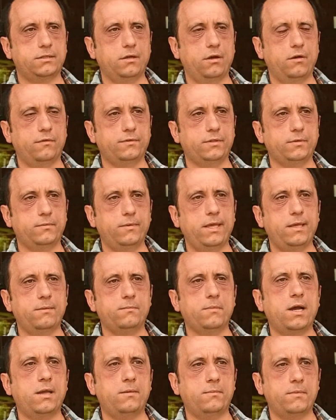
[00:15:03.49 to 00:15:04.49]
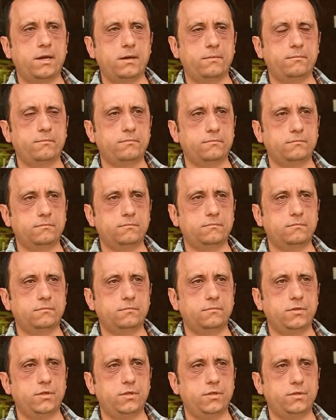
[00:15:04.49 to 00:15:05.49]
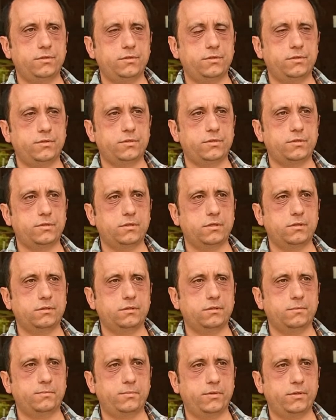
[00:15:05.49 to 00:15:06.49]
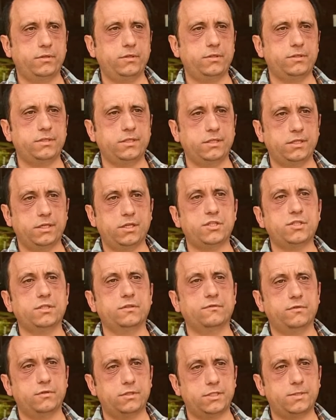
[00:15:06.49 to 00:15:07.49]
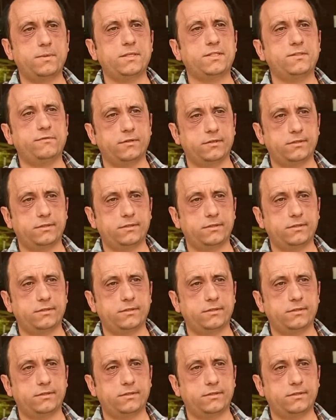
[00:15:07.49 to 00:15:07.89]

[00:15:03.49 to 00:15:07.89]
of the way my mom used the produce in the kitchen for specific